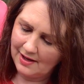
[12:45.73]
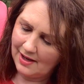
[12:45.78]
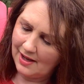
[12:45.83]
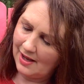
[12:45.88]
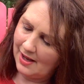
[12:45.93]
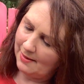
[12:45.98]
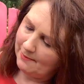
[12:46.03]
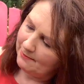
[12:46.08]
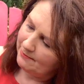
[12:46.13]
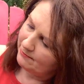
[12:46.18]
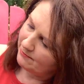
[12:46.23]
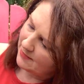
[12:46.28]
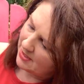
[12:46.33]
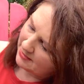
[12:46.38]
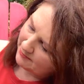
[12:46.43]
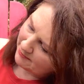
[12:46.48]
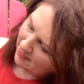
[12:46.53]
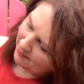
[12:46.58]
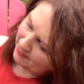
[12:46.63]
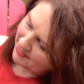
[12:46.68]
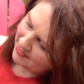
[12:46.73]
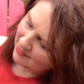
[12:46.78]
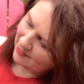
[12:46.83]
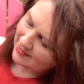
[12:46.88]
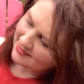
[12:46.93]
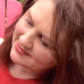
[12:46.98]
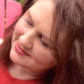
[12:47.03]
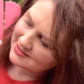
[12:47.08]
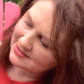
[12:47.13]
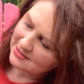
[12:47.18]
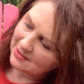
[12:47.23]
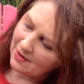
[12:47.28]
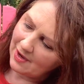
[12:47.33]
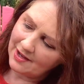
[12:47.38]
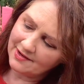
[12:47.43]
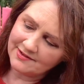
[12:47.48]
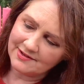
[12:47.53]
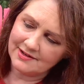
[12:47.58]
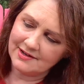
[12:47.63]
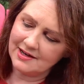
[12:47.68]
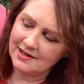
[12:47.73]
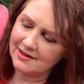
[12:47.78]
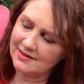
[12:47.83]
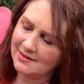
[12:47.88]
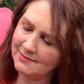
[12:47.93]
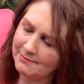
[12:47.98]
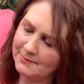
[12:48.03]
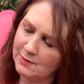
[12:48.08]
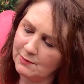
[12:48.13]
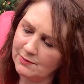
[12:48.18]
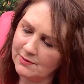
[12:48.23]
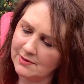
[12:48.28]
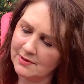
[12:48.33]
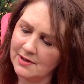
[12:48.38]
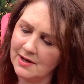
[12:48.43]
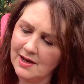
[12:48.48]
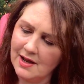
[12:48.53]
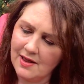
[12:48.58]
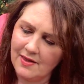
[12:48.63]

It might be nice to go underneath the Milton.